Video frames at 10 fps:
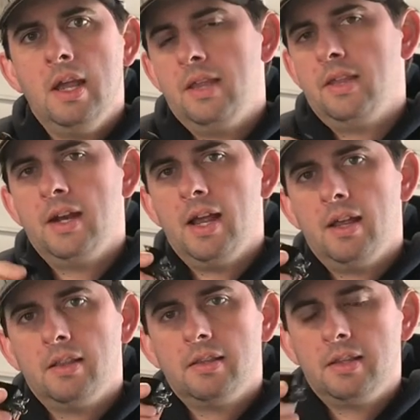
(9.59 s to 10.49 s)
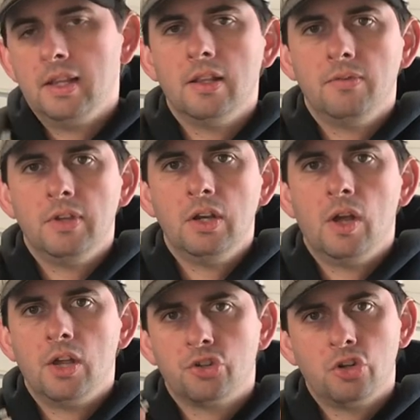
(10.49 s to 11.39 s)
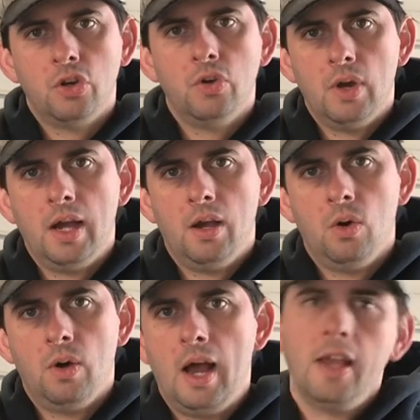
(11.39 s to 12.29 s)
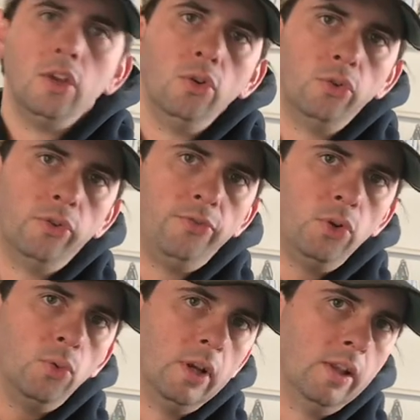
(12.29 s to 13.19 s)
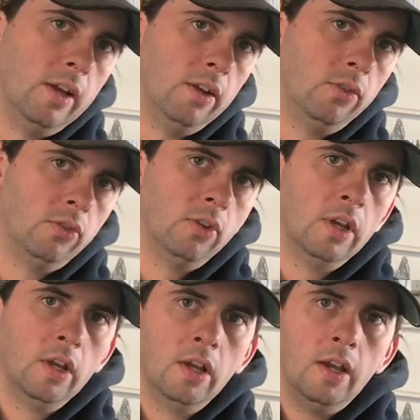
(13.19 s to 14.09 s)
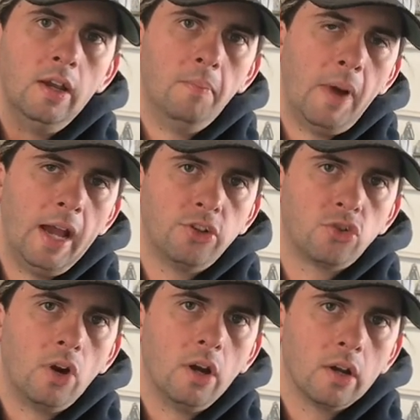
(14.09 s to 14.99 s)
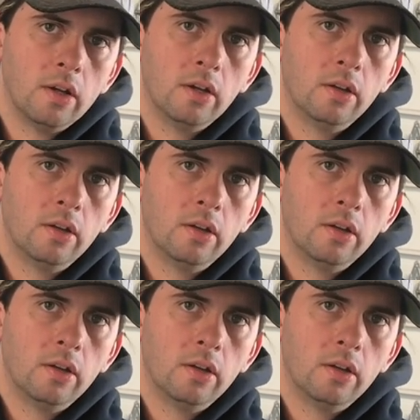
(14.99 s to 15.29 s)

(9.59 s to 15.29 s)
And then at the end of the video I'll show you how I use a few relays in my truck